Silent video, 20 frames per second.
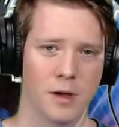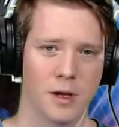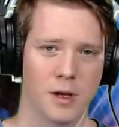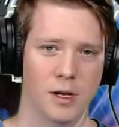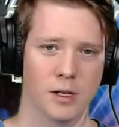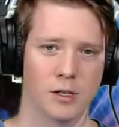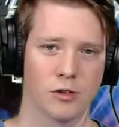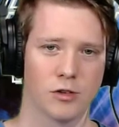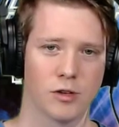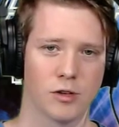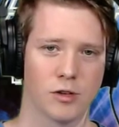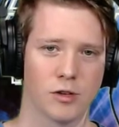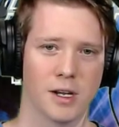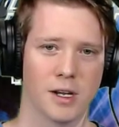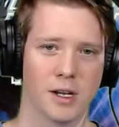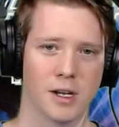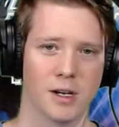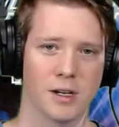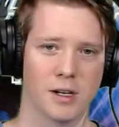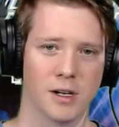and try to
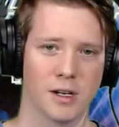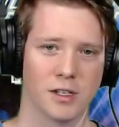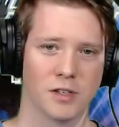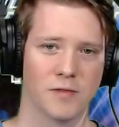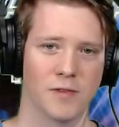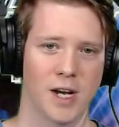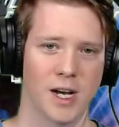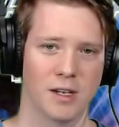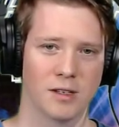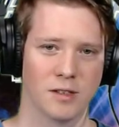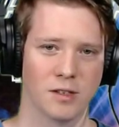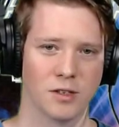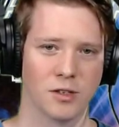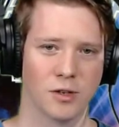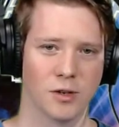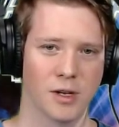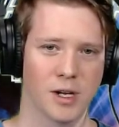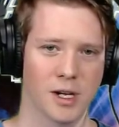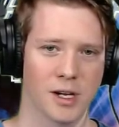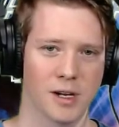get it as fast as
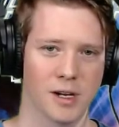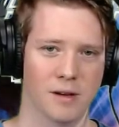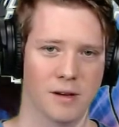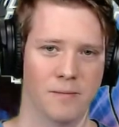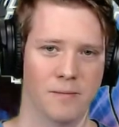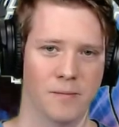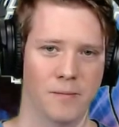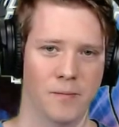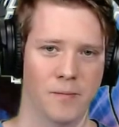you can.